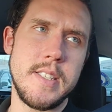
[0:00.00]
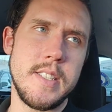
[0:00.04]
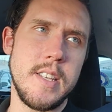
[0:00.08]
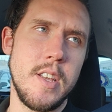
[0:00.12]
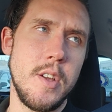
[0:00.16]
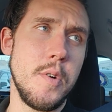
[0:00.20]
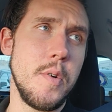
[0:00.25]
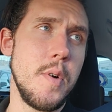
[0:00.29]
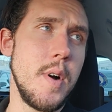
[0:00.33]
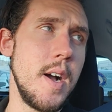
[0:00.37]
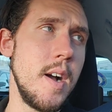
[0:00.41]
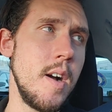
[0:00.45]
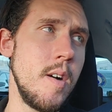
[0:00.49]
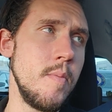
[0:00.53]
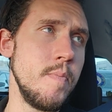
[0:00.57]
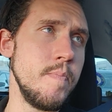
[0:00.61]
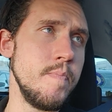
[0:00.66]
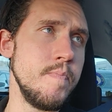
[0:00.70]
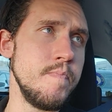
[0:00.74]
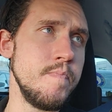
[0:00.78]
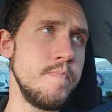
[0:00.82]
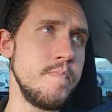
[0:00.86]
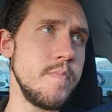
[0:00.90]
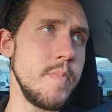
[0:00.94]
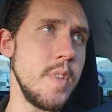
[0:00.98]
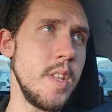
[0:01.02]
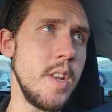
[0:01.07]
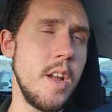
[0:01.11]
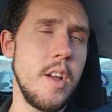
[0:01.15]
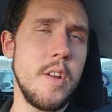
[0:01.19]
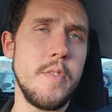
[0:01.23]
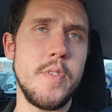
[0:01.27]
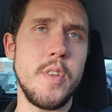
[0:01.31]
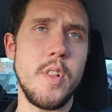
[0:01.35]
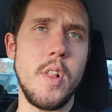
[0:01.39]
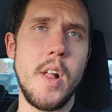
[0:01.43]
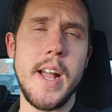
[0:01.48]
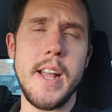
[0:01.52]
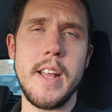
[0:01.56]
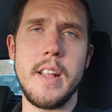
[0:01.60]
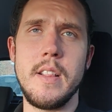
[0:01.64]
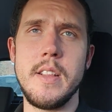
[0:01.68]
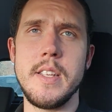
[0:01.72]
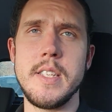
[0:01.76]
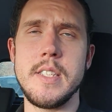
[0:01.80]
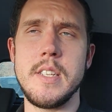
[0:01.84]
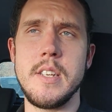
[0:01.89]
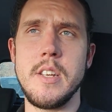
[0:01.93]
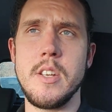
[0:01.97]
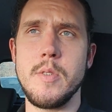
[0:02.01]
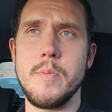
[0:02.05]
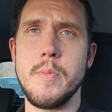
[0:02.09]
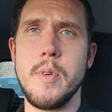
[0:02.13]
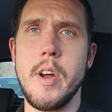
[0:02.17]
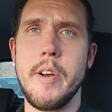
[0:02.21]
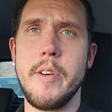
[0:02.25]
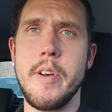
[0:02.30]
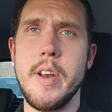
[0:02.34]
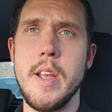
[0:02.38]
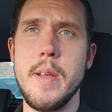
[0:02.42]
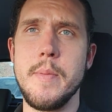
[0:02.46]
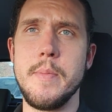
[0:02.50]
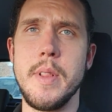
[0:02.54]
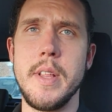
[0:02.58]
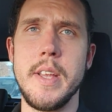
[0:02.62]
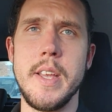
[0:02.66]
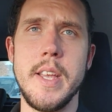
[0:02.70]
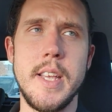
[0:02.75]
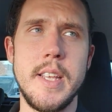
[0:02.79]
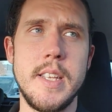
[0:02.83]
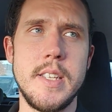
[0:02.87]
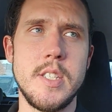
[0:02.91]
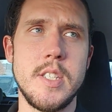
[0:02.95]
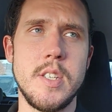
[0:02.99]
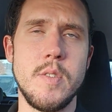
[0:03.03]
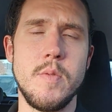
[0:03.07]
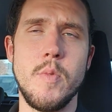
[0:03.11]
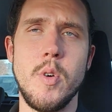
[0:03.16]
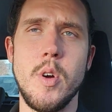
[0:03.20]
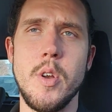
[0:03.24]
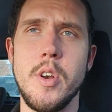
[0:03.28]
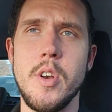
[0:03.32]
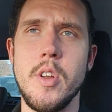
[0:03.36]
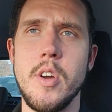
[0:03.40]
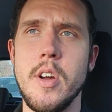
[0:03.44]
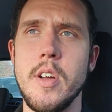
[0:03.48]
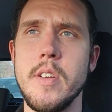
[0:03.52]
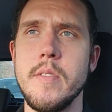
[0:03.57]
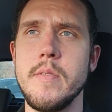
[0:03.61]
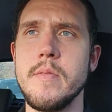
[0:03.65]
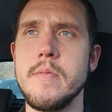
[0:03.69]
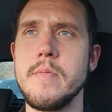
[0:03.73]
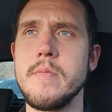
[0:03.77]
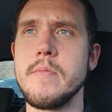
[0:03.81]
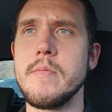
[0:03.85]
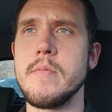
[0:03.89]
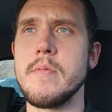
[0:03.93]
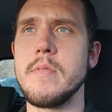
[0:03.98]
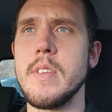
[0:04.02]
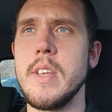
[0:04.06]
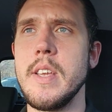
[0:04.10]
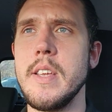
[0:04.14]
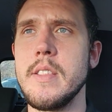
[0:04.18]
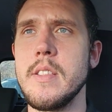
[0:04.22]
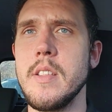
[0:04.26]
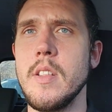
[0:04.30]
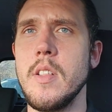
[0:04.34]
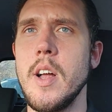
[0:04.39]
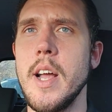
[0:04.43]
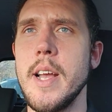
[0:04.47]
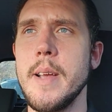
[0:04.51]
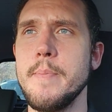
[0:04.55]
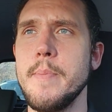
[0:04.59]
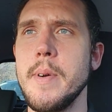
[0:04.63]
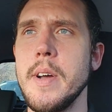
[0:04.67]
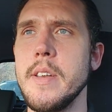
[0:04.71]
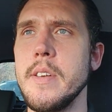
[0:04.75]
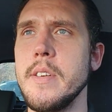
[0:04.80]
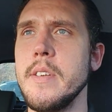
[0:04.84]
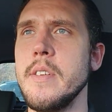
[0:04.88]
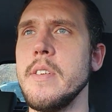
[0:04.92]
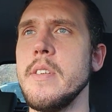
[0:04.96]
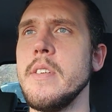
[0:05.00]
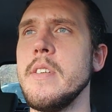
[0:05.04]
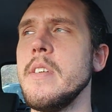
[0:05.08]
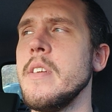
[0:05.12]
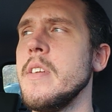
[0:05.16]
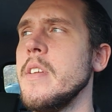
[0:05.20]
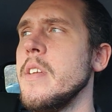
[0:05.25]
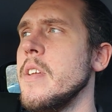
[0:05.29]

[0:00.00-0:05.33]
So you know, if you like listening to my ramblings and whatnot, hit the like button.